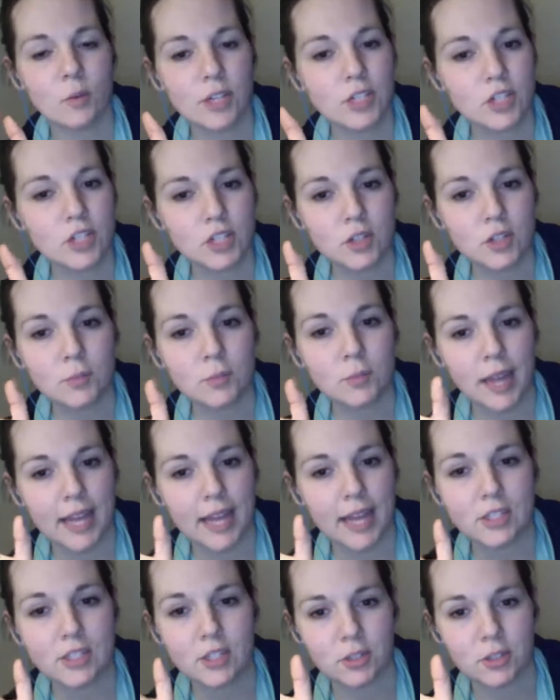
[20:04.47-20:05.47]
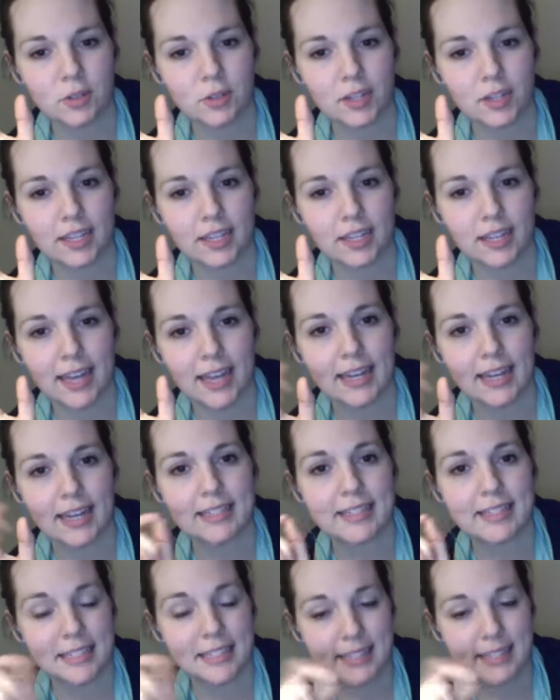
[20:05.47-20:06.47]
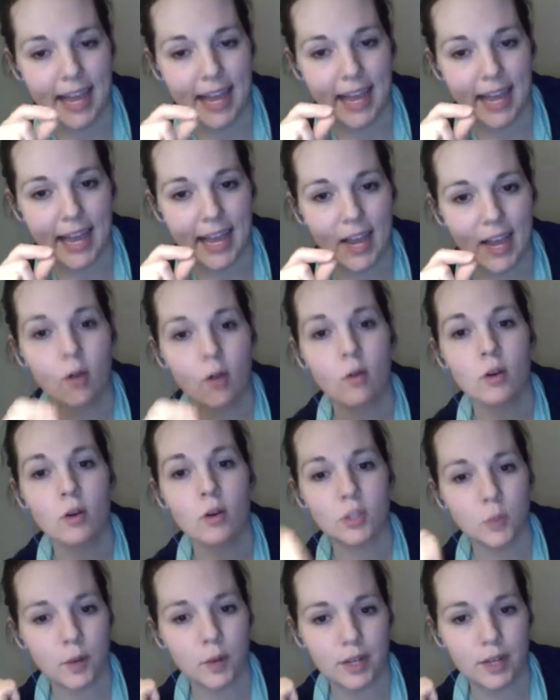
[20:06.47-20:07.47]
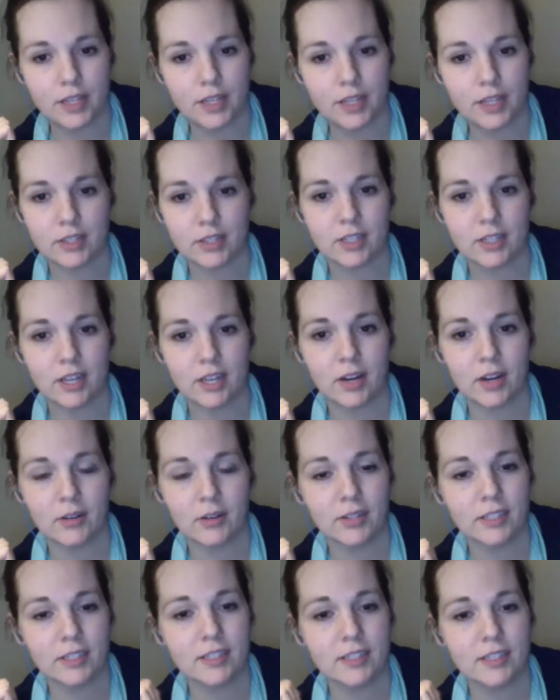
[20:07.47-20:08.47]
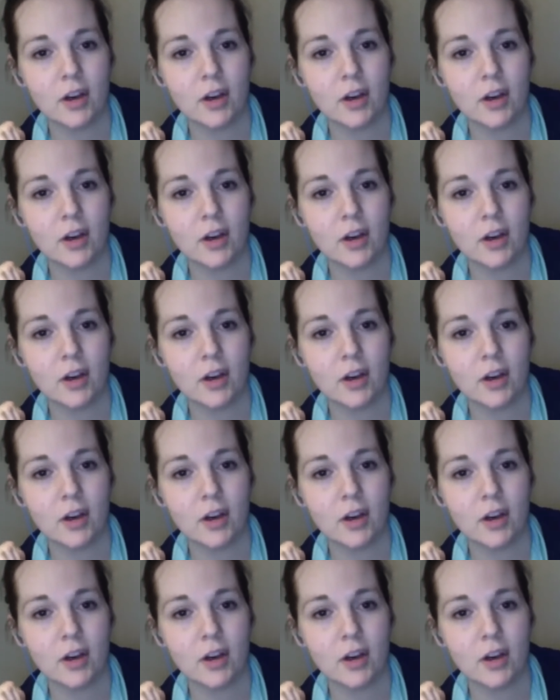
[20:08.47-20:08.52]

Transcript: when should you plant a tree? And it's today or 20 years ago. Yeah.